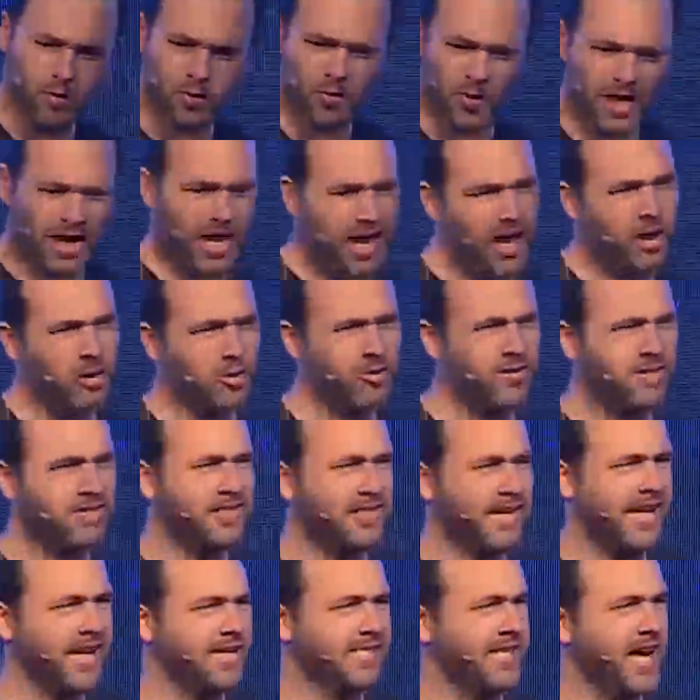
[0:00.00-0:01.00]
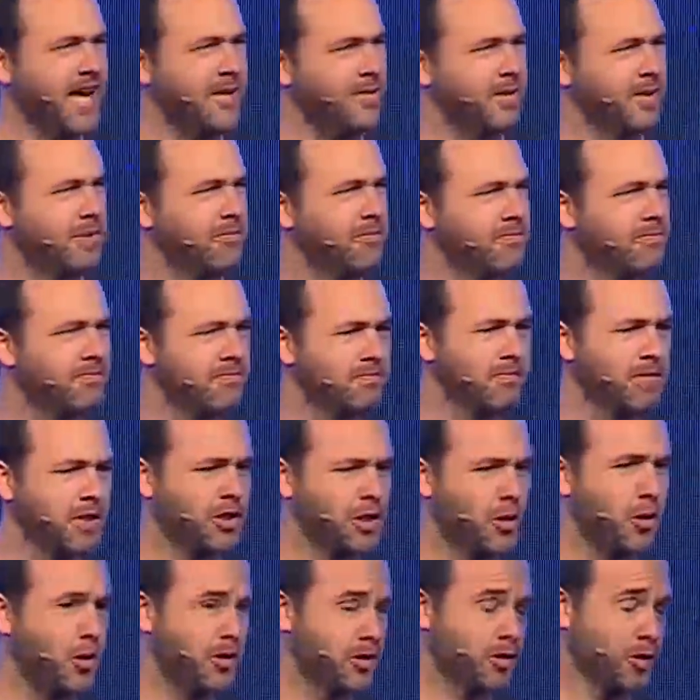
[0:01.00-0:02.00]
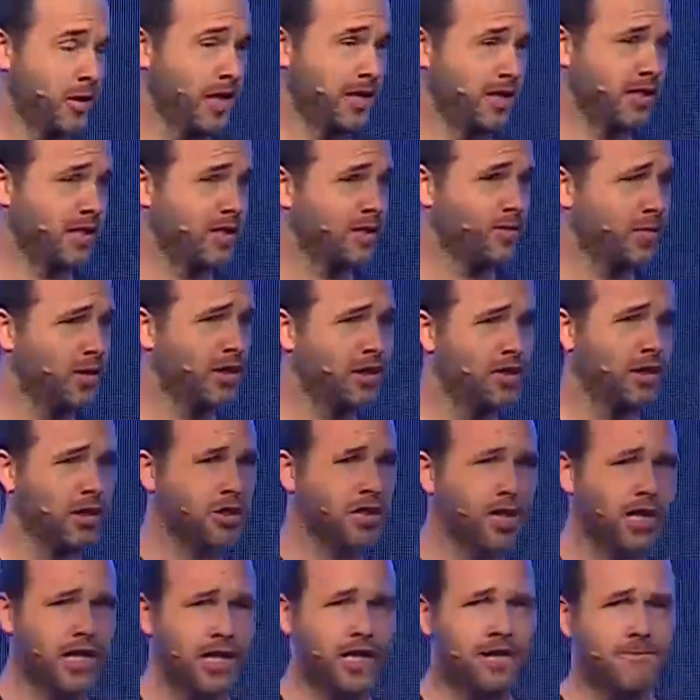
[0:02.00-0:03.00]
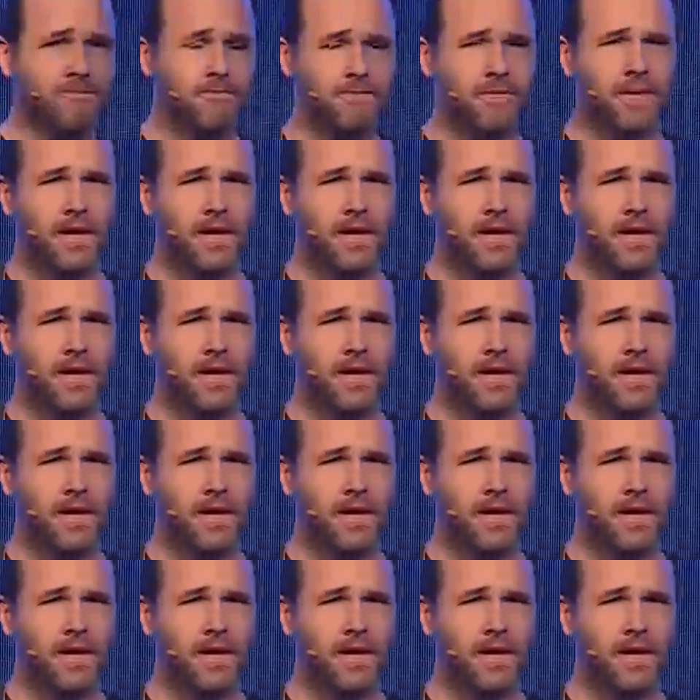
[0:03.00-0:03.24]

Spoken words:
how do these attacks happen? So I did some research on it,